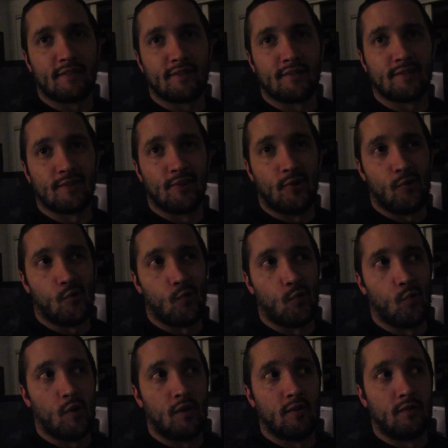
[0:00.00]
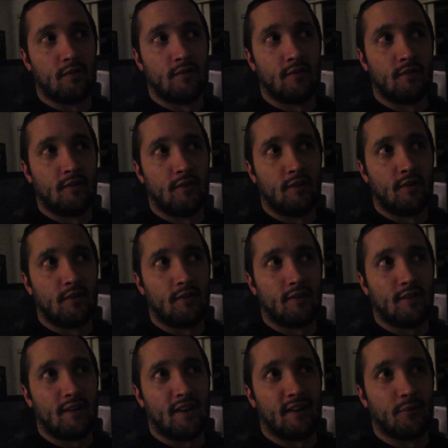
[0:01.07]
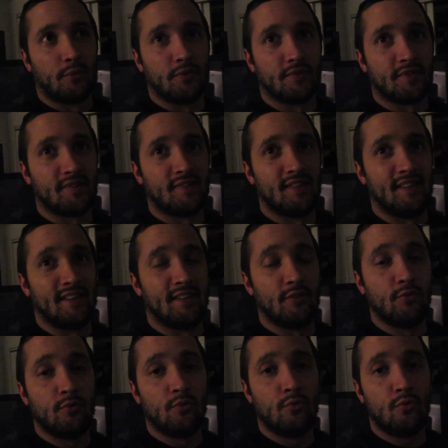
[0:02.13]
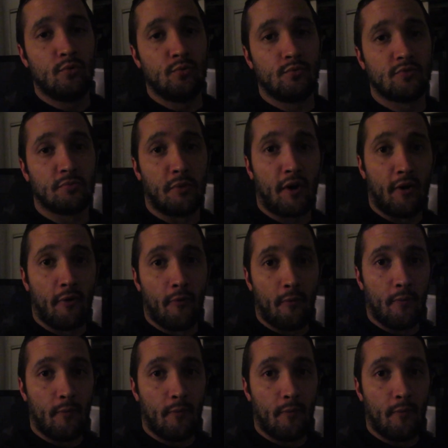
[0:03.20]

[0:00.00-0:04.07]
So, I will see you tomorrow.